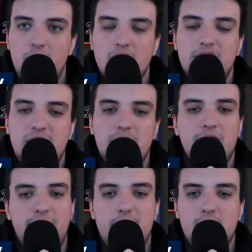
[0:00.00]
We are deep
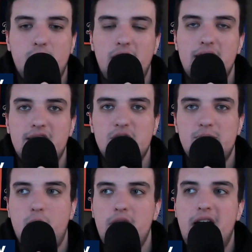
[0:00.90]
into February at
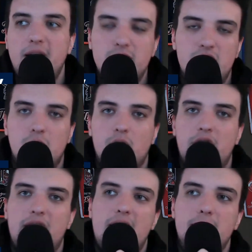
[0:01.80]
this point. I'm still
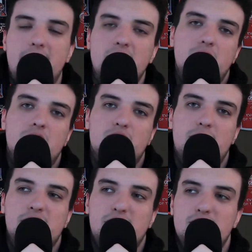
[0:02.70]
working on my New
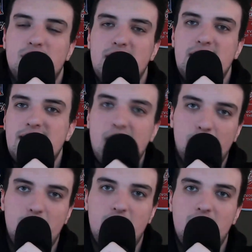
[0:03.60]
Year's resolution to eat
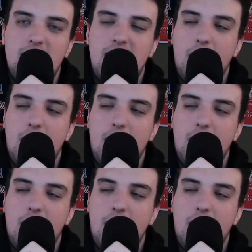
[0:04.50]
healthier.